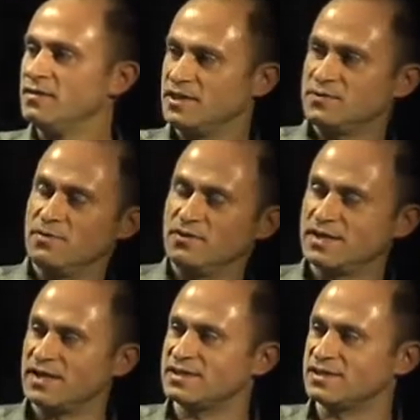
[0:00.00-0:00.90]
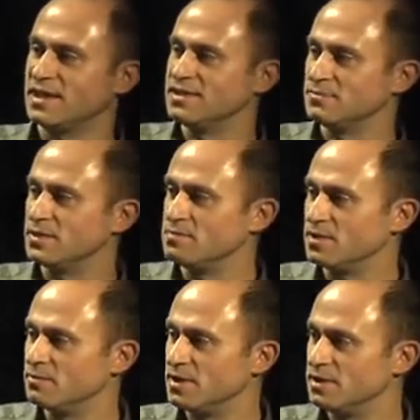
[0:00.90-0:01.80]
This one data center being
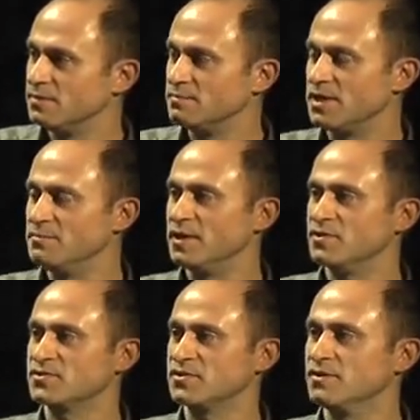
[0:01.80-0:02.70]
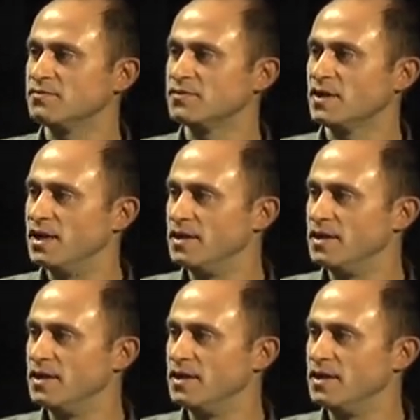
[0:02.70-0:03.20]
built by Microsoft